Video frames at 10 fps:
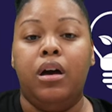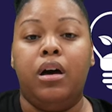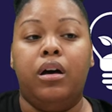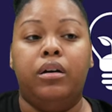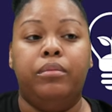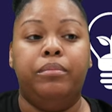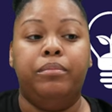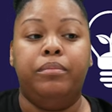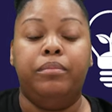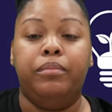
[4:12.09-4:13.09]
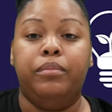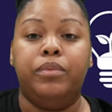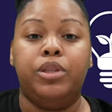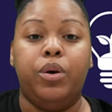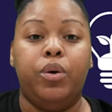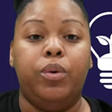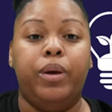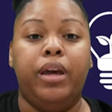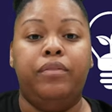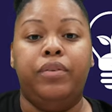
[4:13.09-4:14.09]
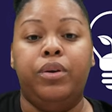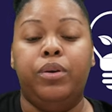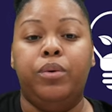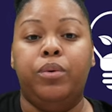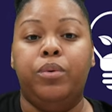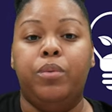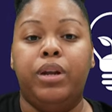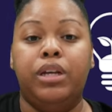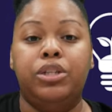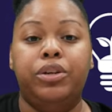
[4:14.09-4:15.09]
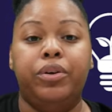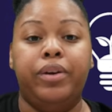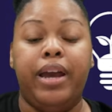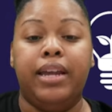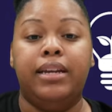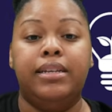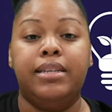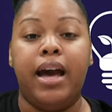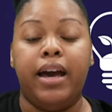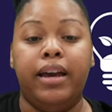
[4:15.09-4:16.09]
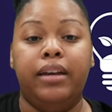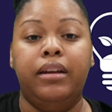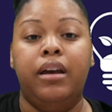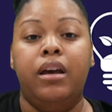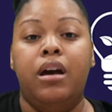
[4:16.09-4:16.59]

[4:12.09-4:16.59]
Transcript: Um, so if you wanted to create a design,